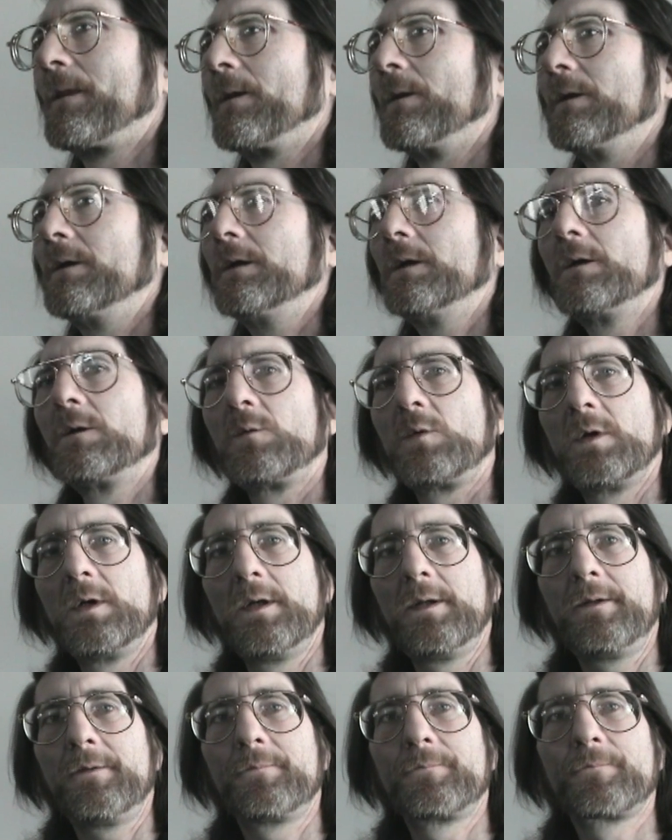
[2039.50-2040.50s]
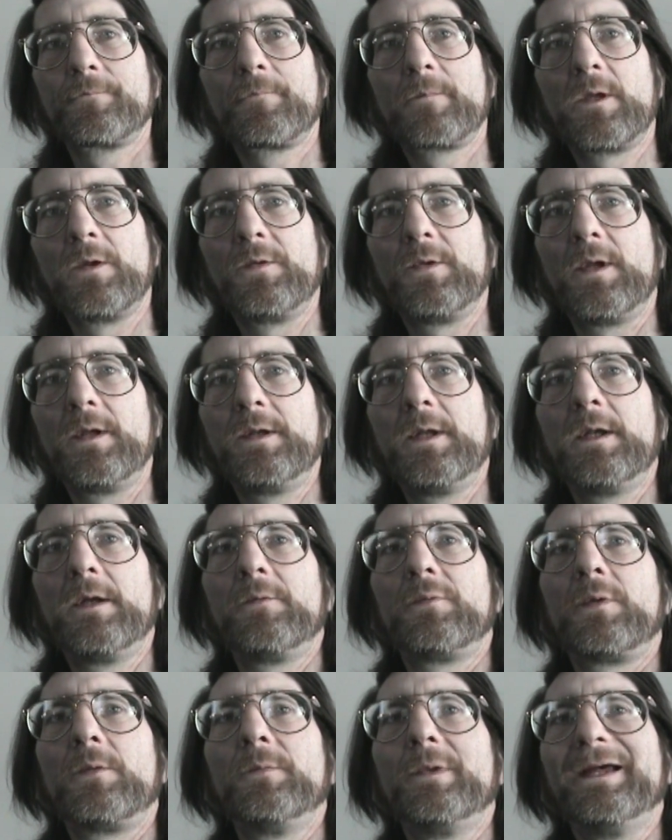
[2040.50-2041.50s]
You know why? Because I did it
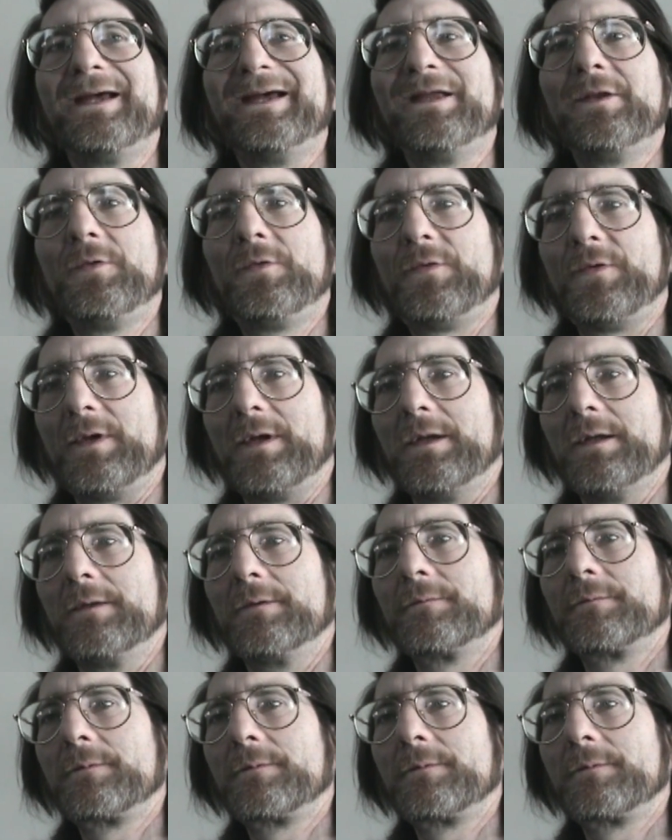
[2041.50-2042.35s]
from the inside,